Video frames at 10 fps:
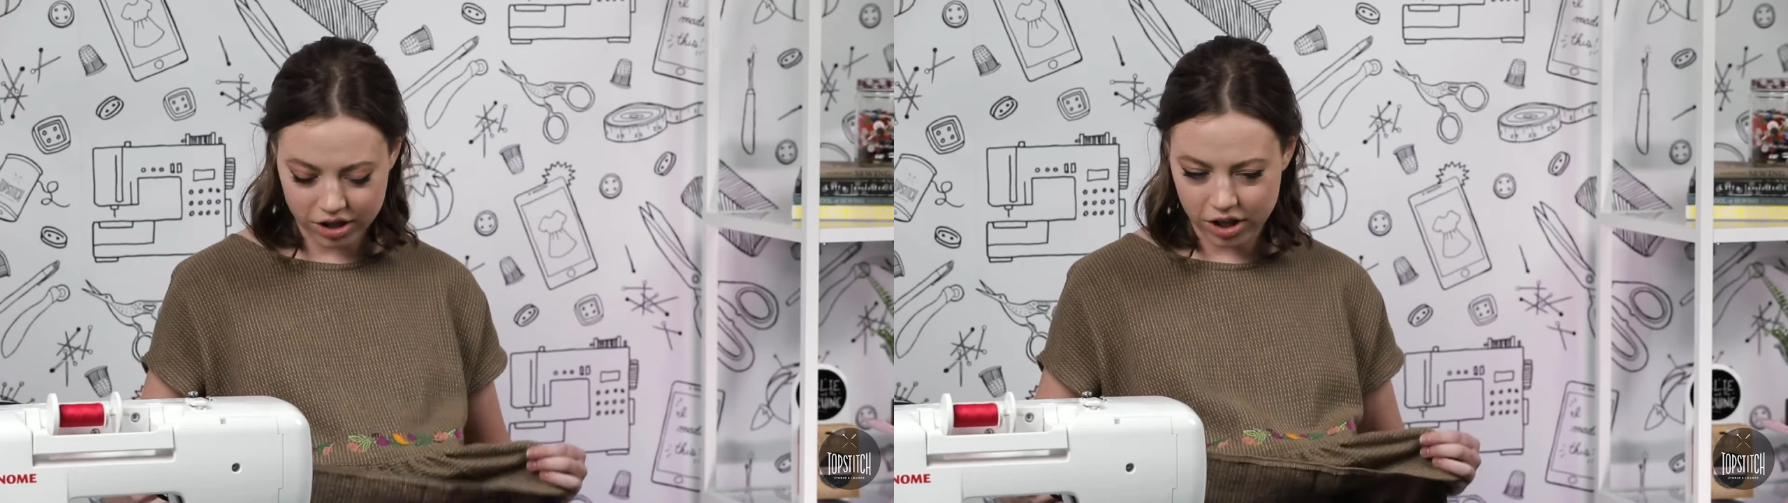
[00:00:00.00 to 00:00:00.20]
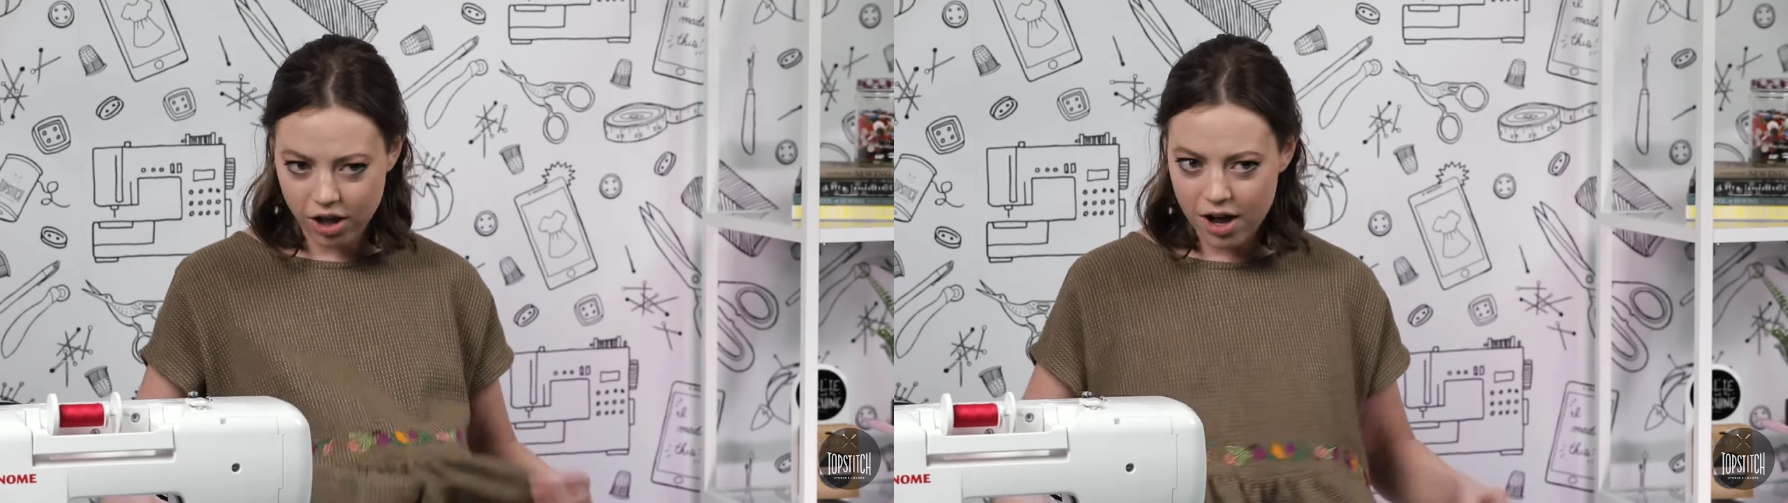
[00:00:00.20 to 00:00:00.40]

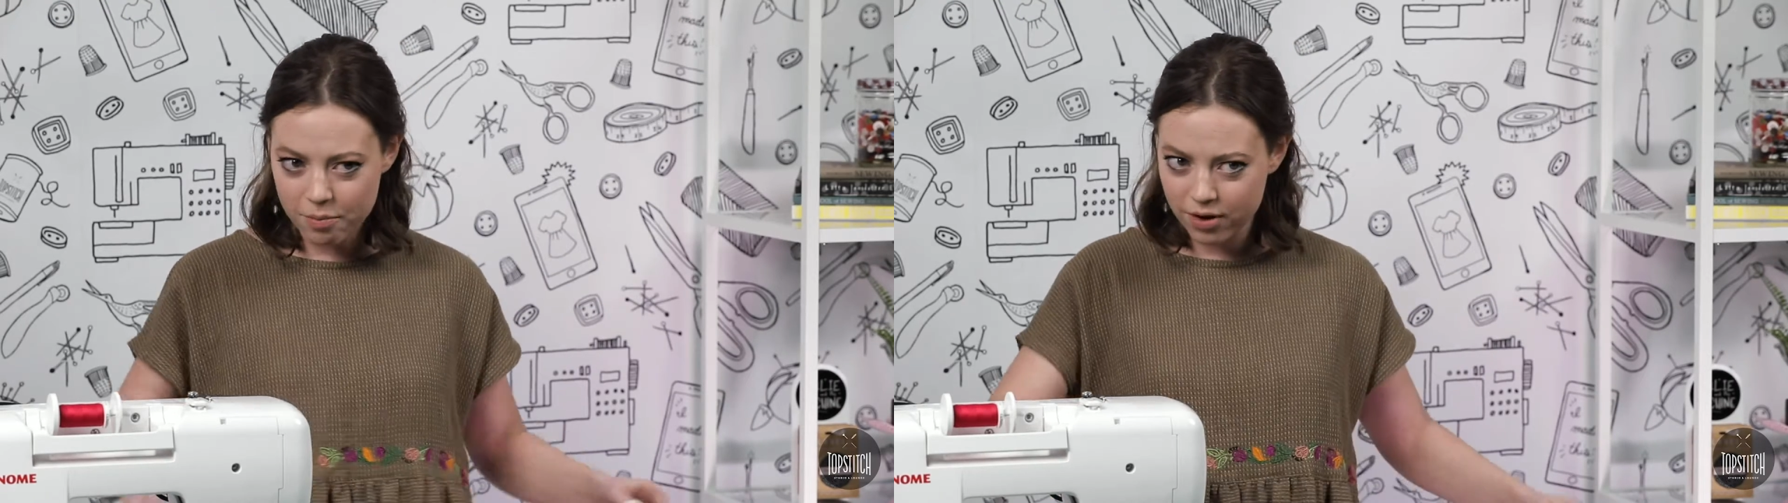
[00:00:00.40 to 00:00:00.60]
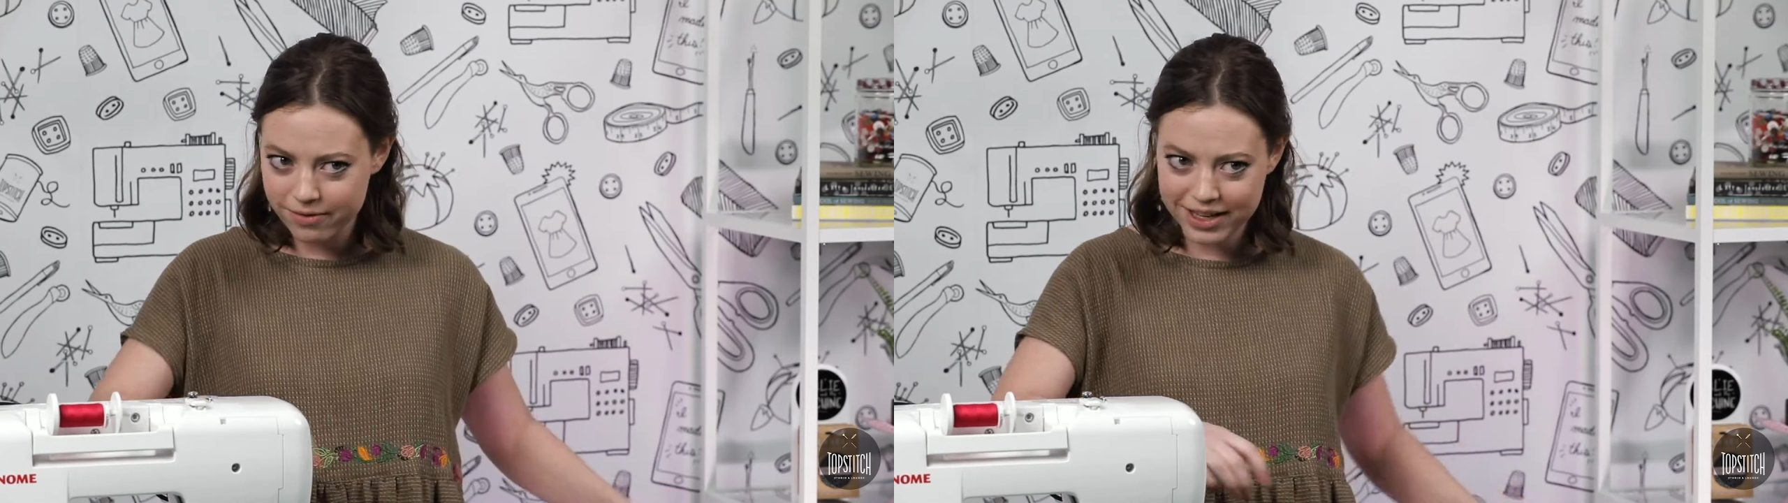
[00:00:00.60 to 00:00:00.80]
look a lot
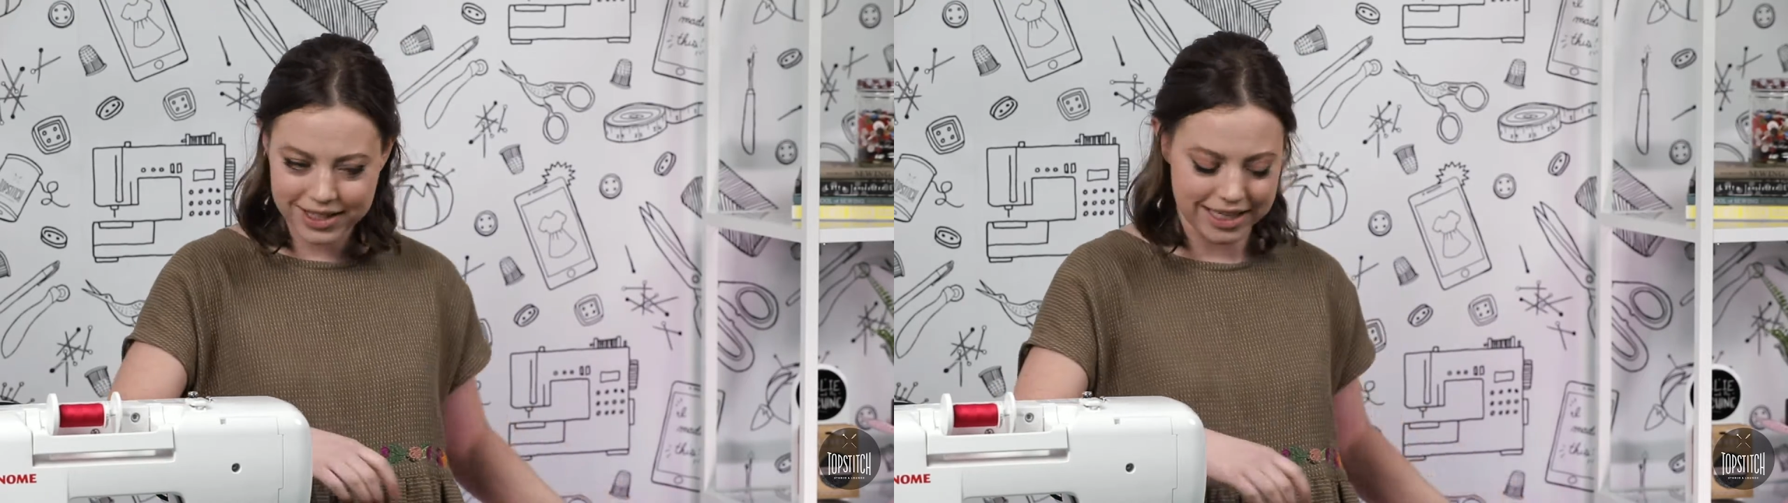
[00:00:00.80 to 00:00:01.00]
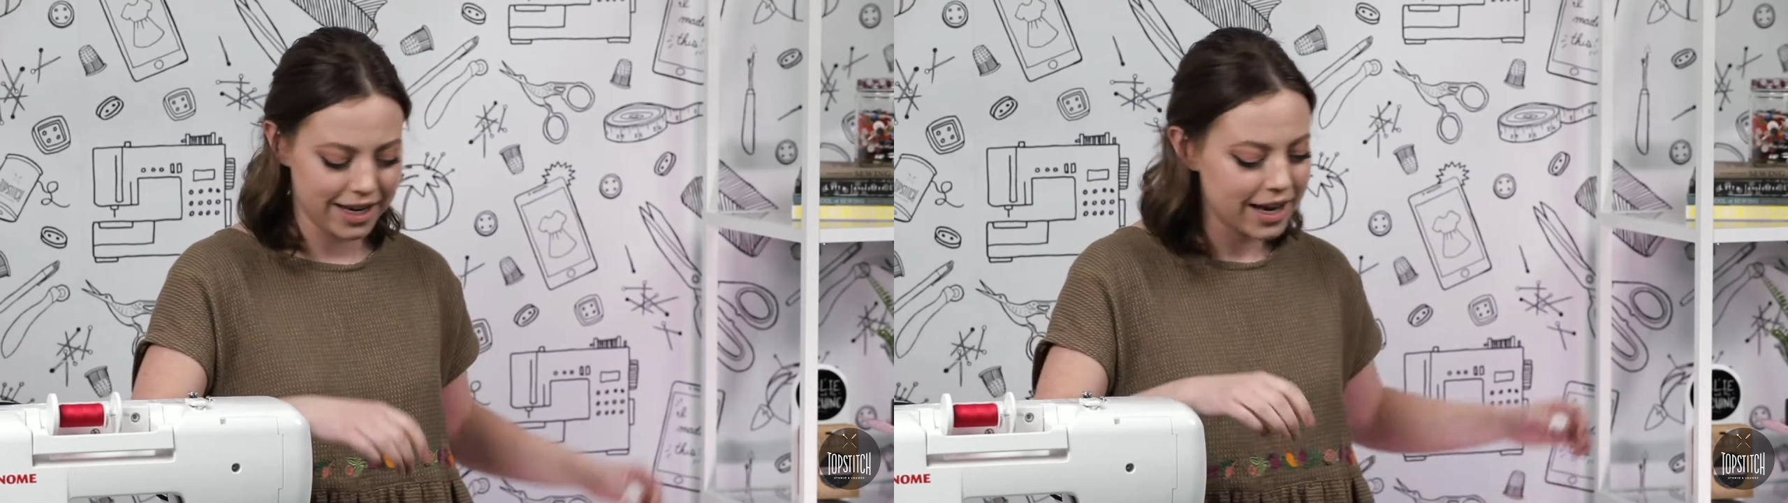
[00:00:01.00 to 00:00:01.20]
more
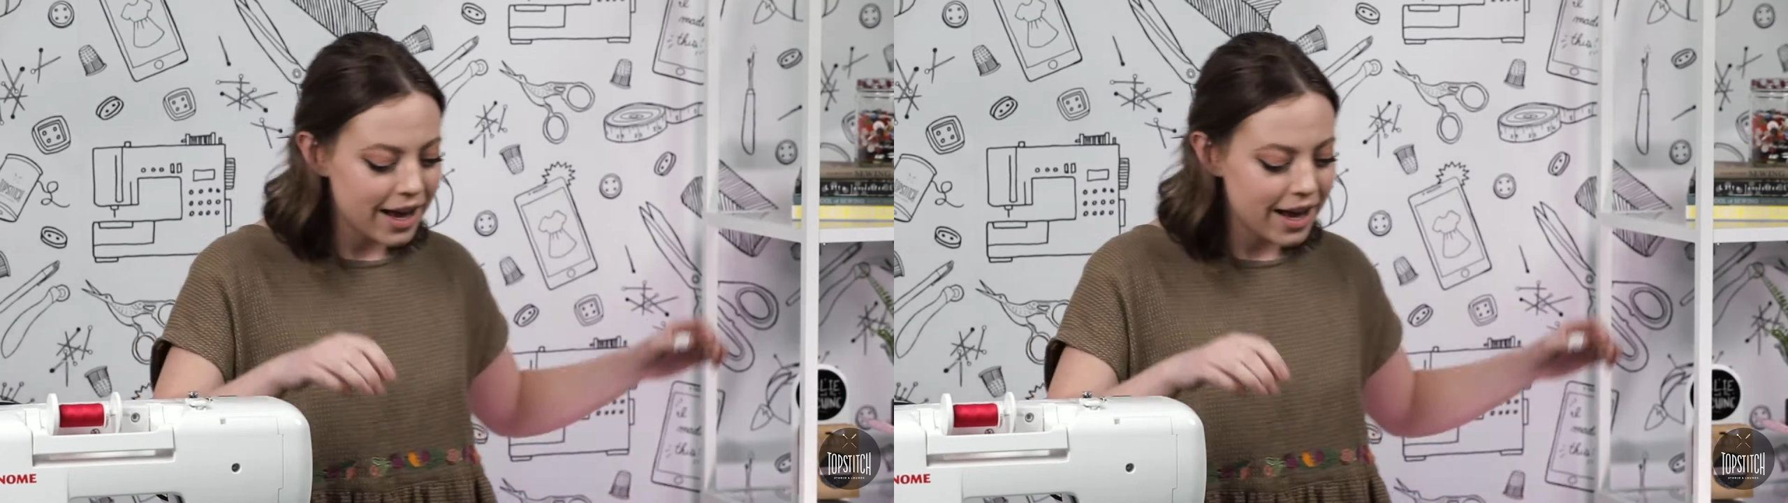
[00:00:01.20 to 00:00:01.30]
fancy.